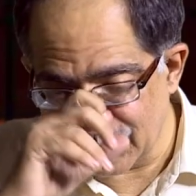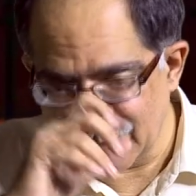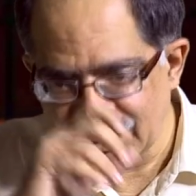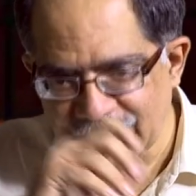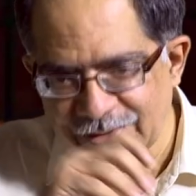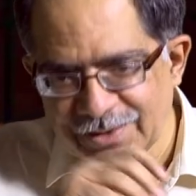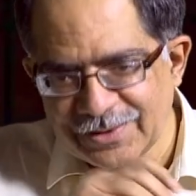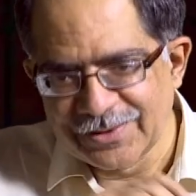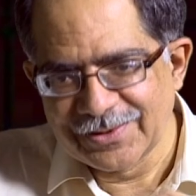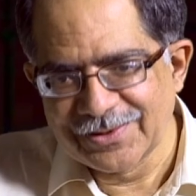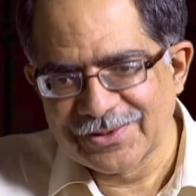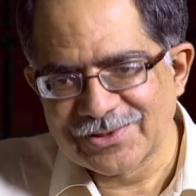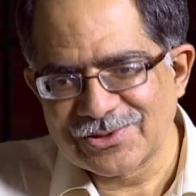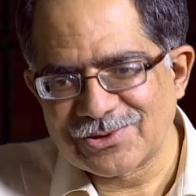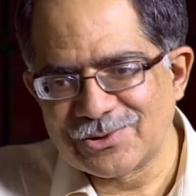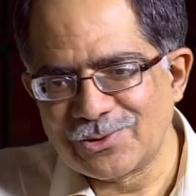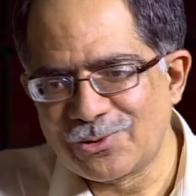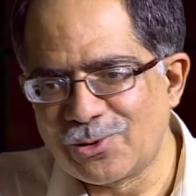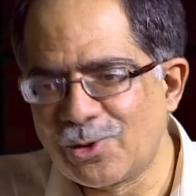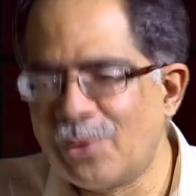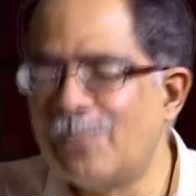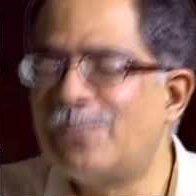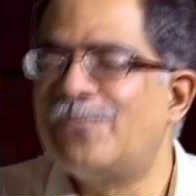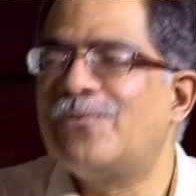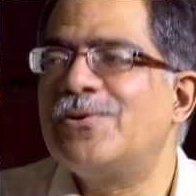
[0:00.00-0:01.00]
Like so
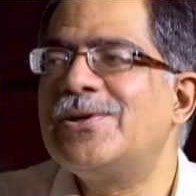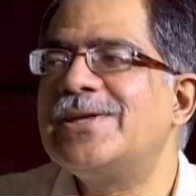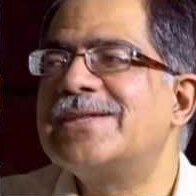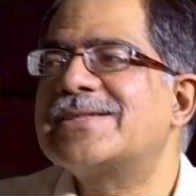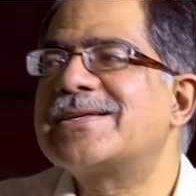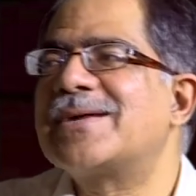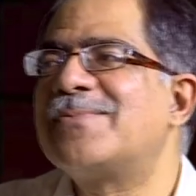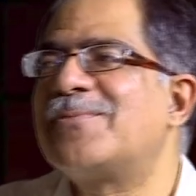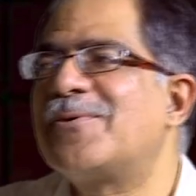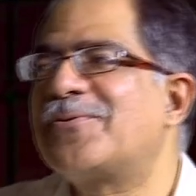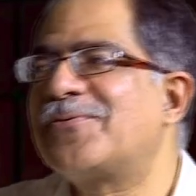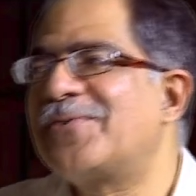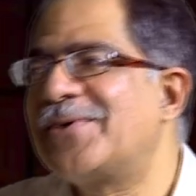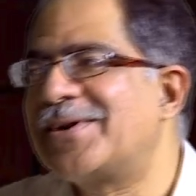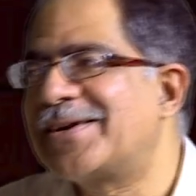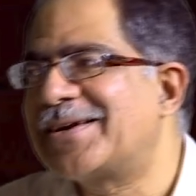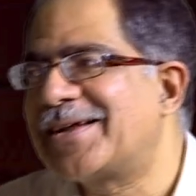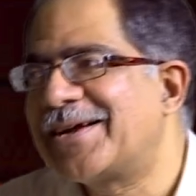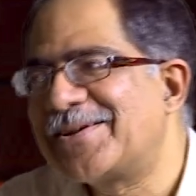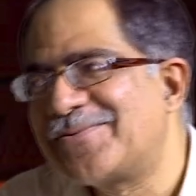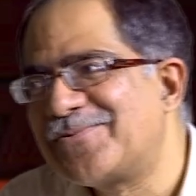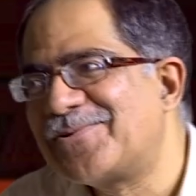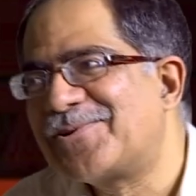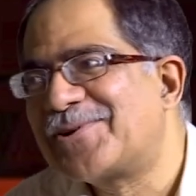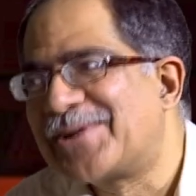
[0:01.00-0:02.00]
hopefully some of it,
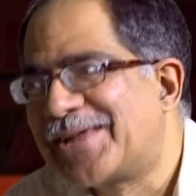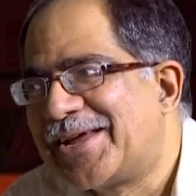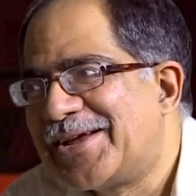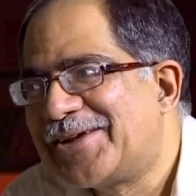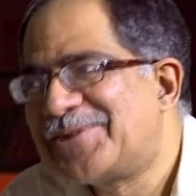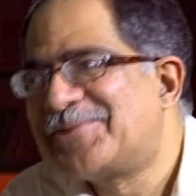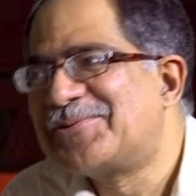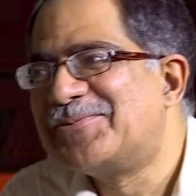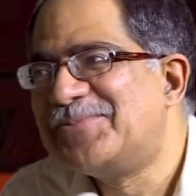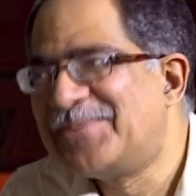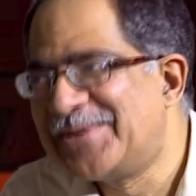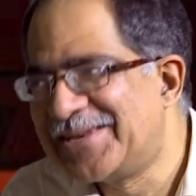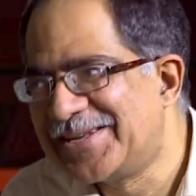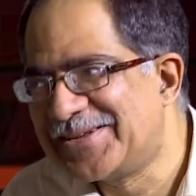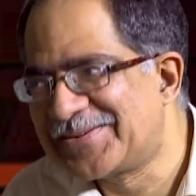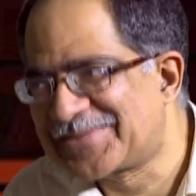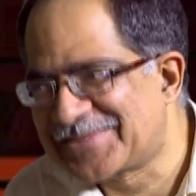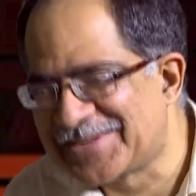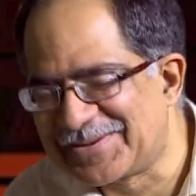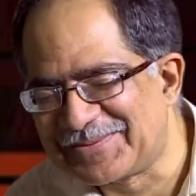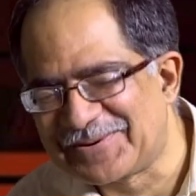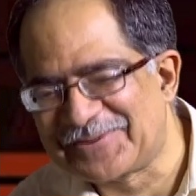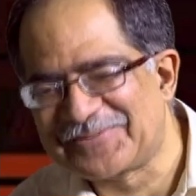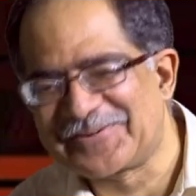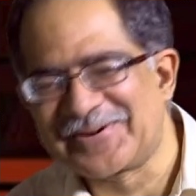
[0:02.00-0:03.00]
I would like to believe
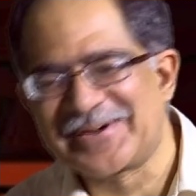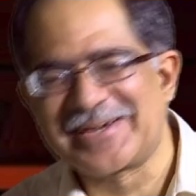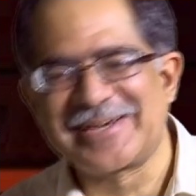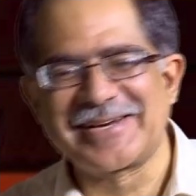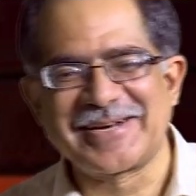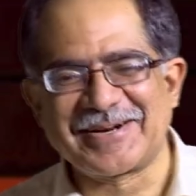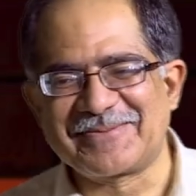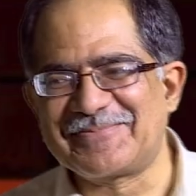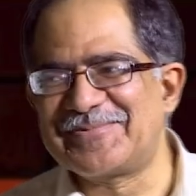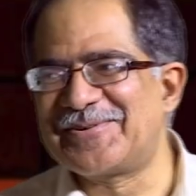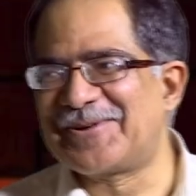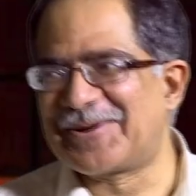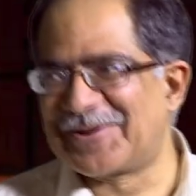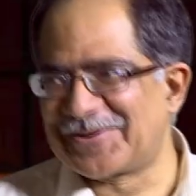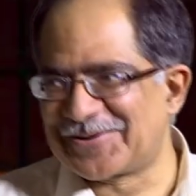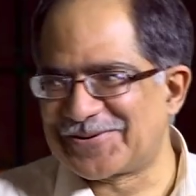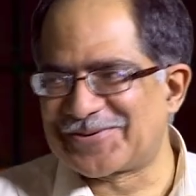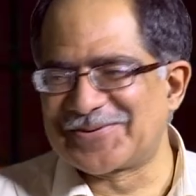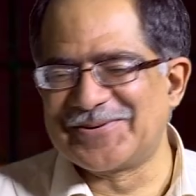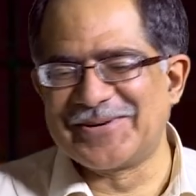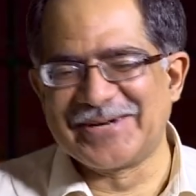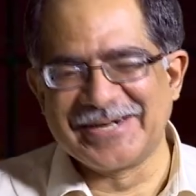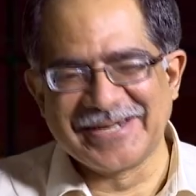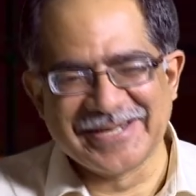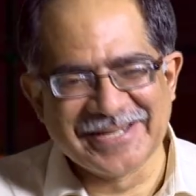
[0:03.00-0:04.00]
some of it rubbed on
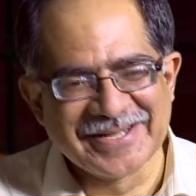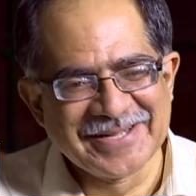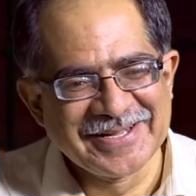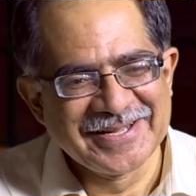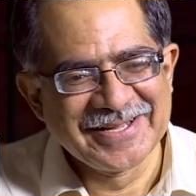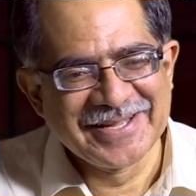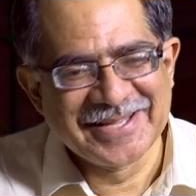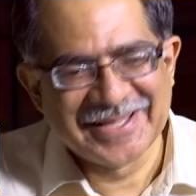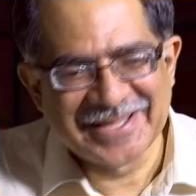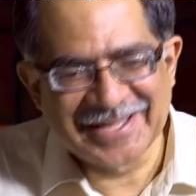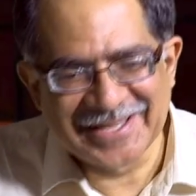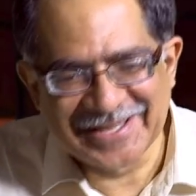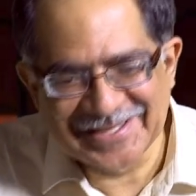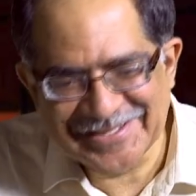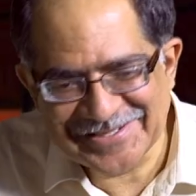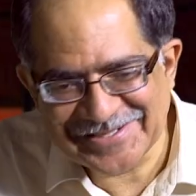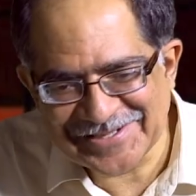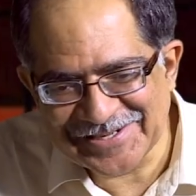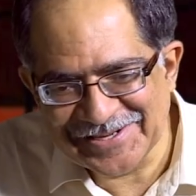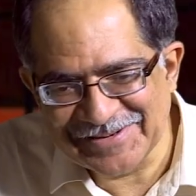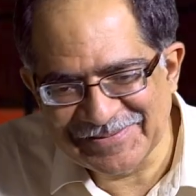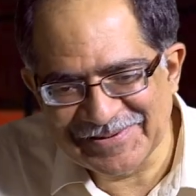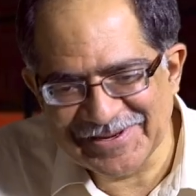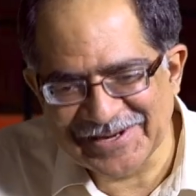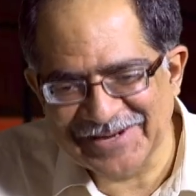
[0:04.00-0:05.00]
to her and
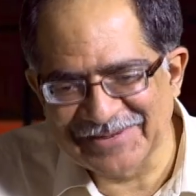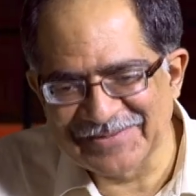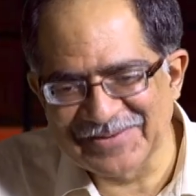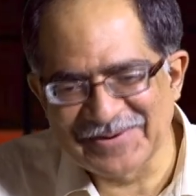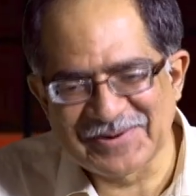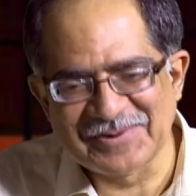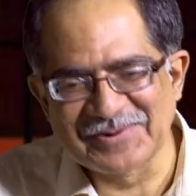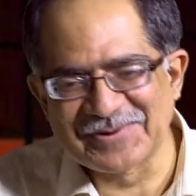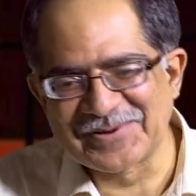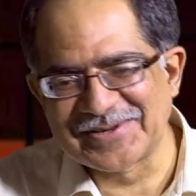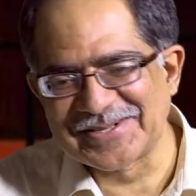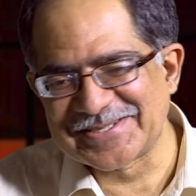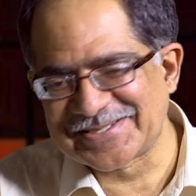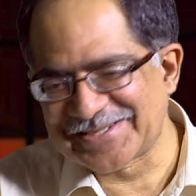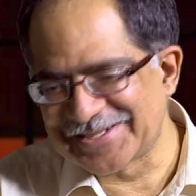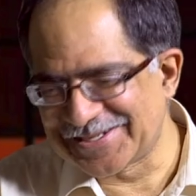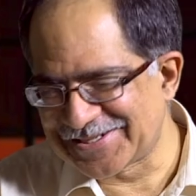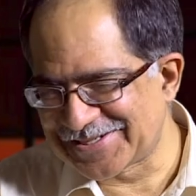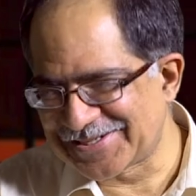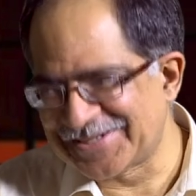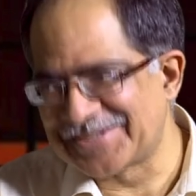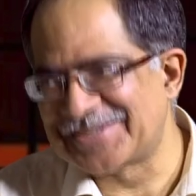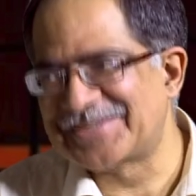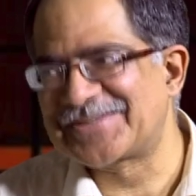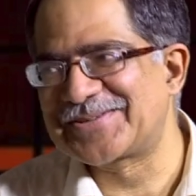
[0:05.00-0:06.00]
she'll become a good
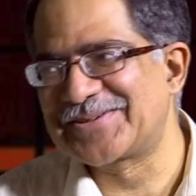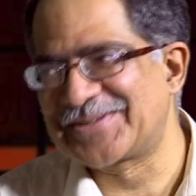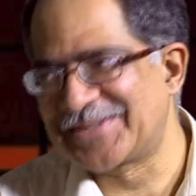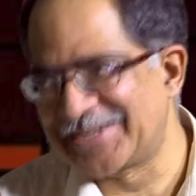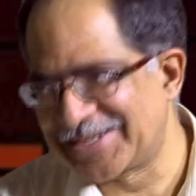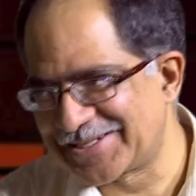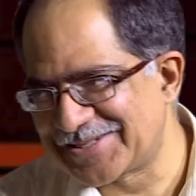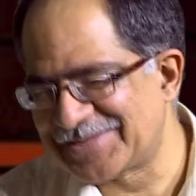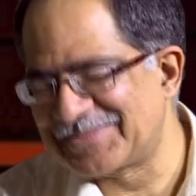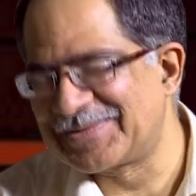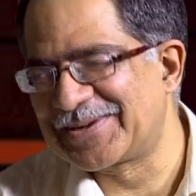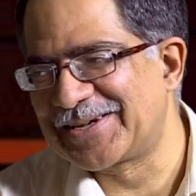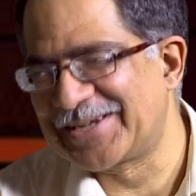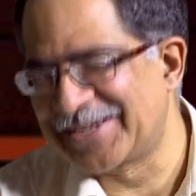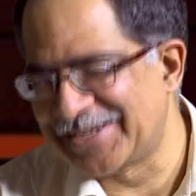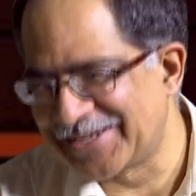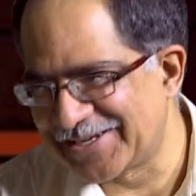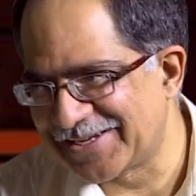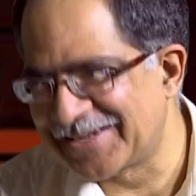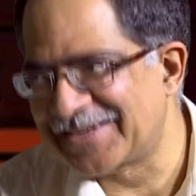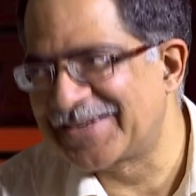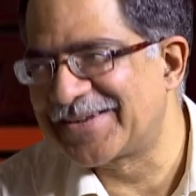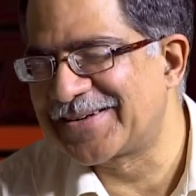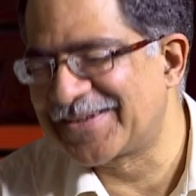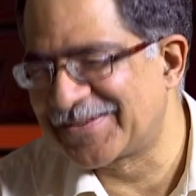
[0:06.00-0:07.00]
researcher. So that's oh, my
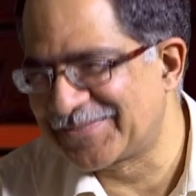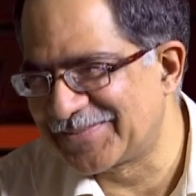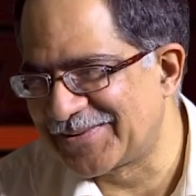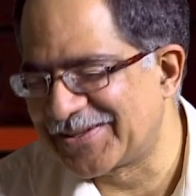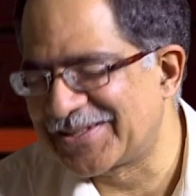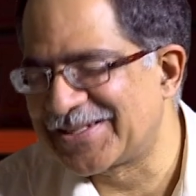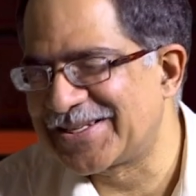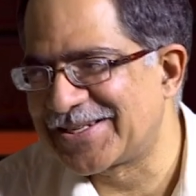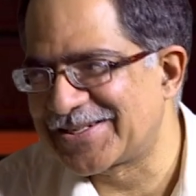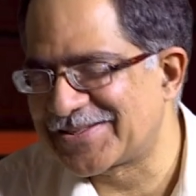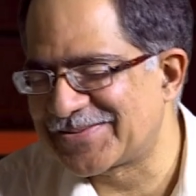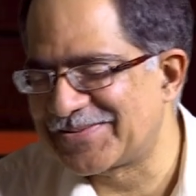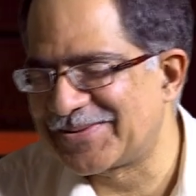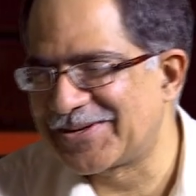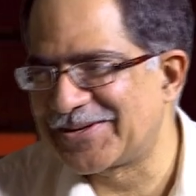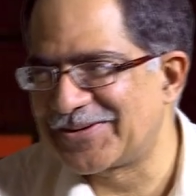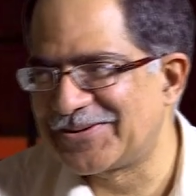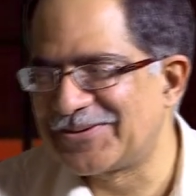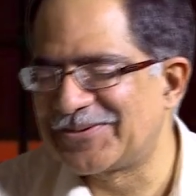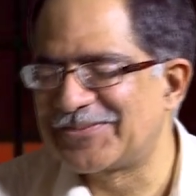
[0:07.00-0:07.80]
That's it, that's, that's